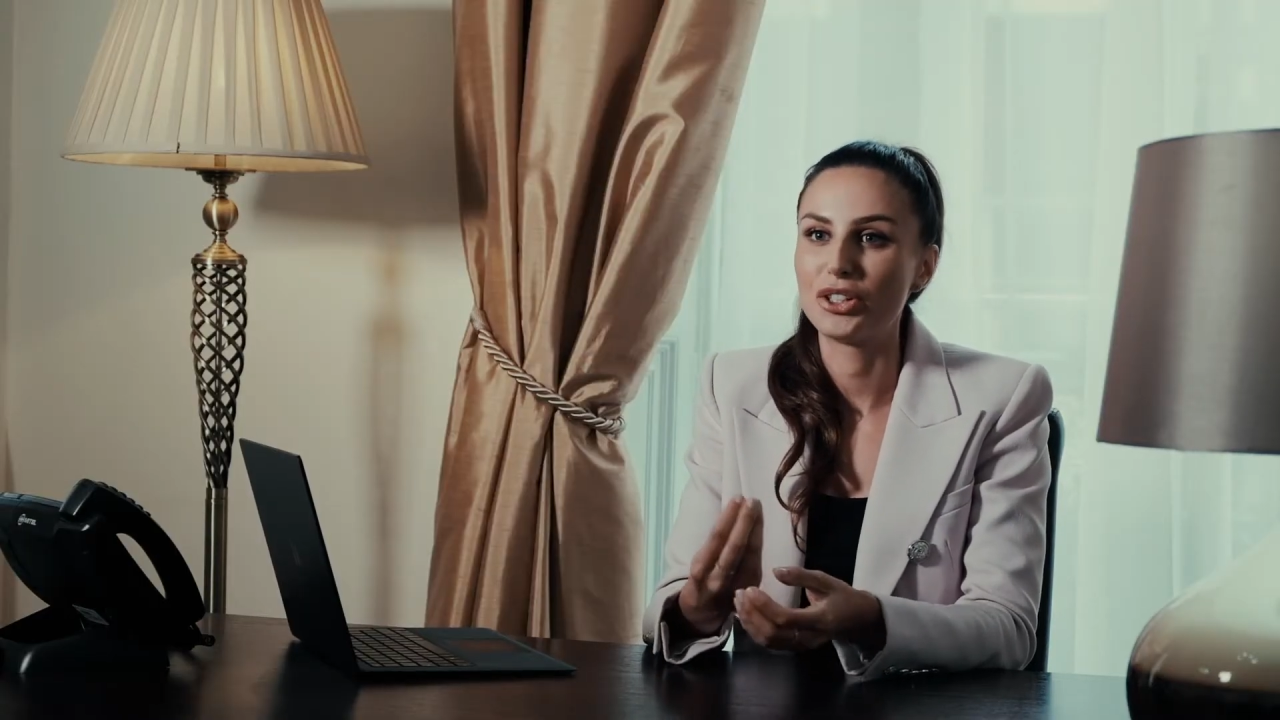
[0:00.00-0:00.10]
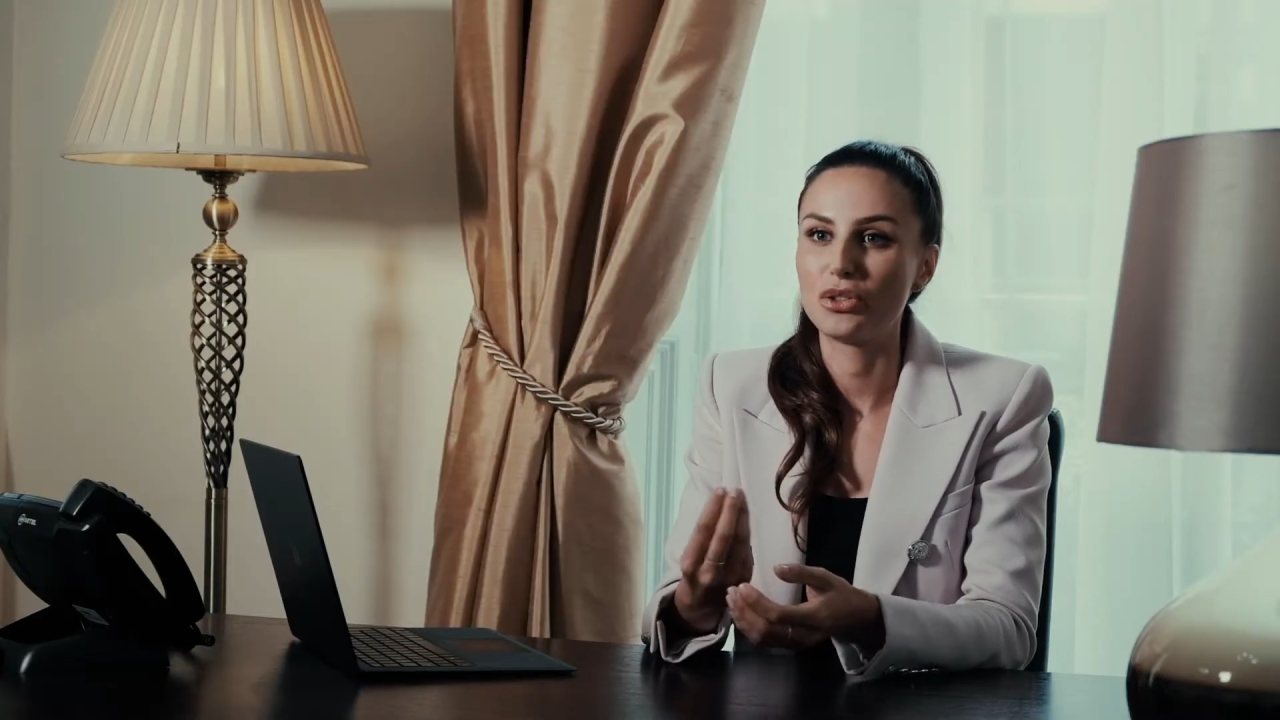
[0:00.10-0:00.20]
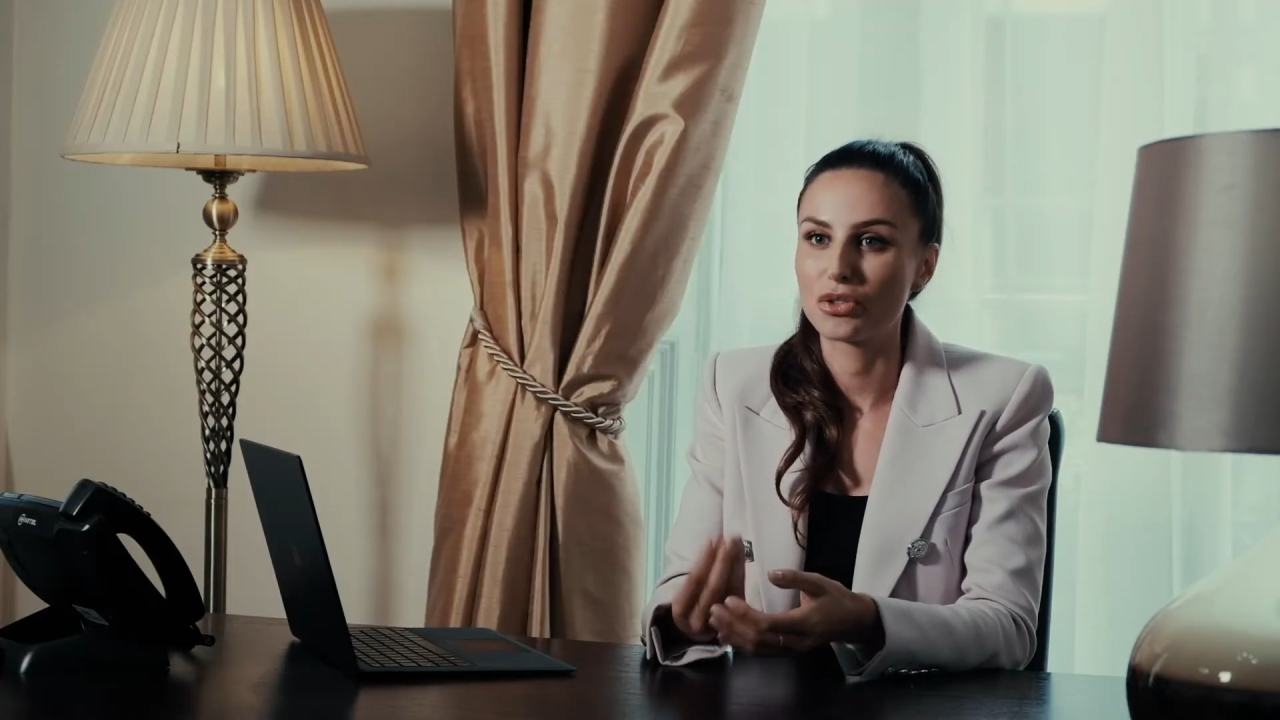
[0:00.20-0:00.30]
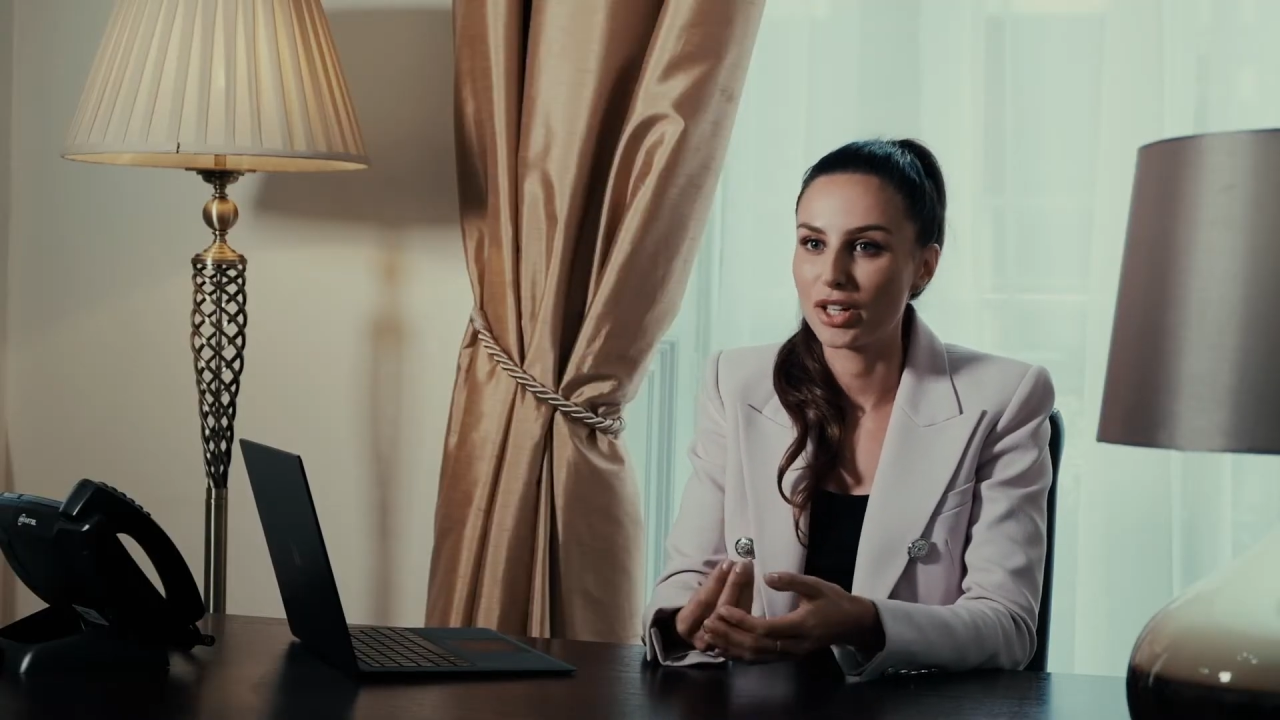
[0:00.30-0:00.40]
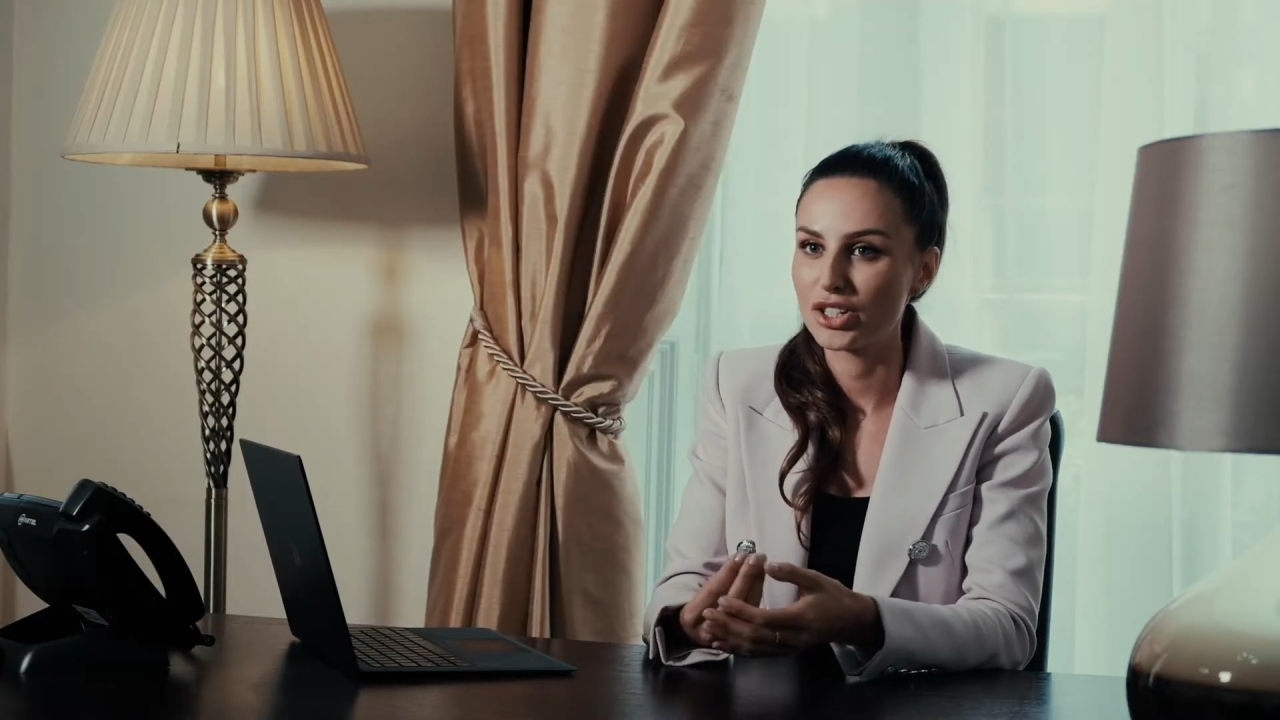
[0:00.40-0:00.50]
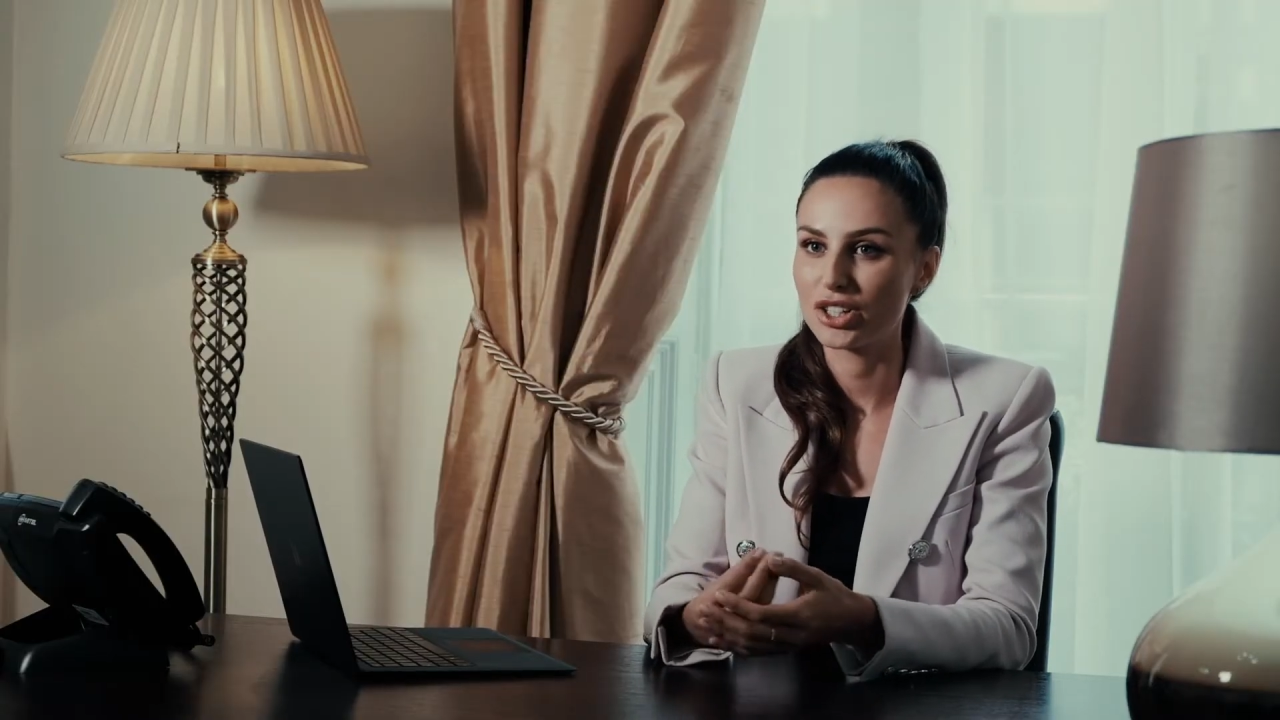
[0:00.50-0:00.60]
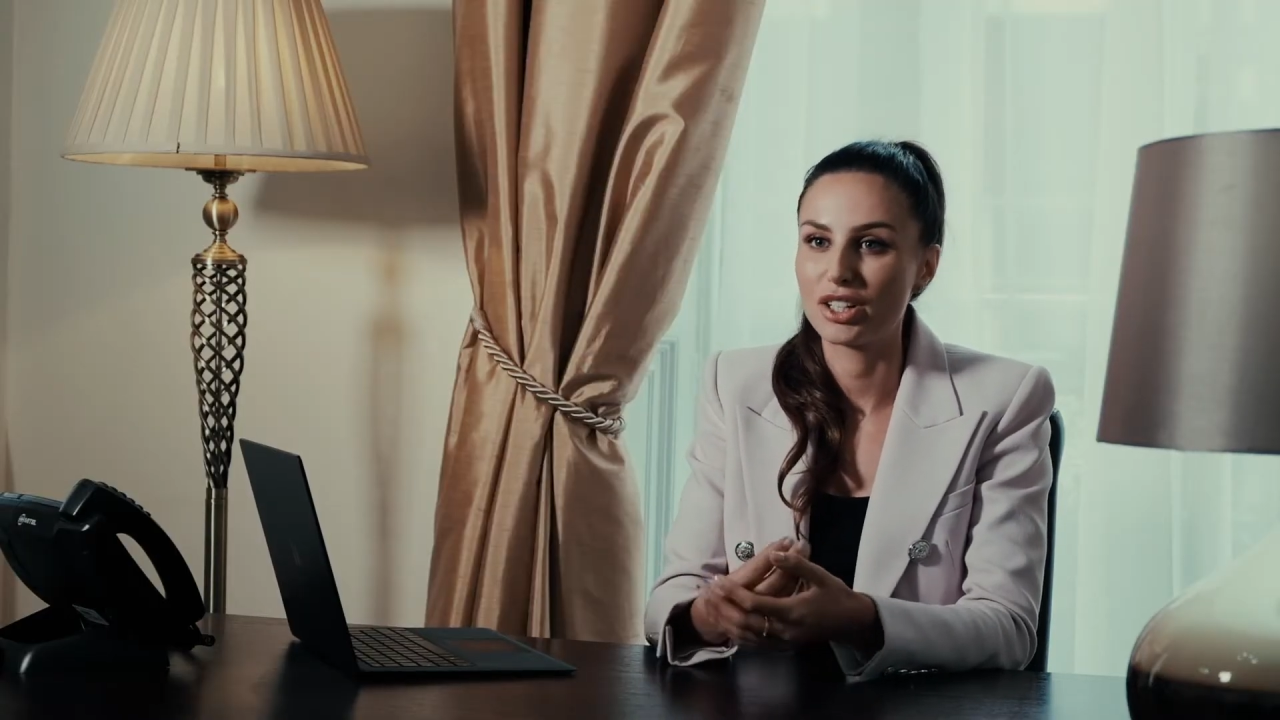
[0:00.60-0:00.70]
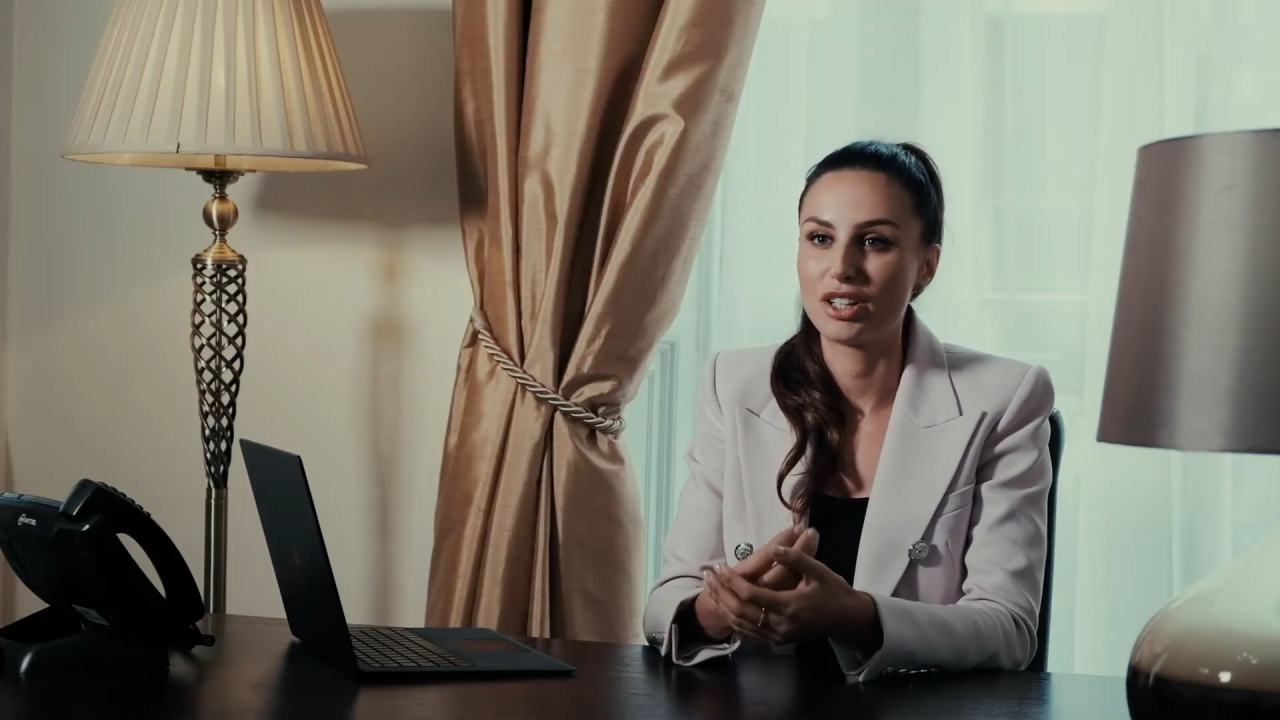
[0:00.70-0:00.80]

nutrition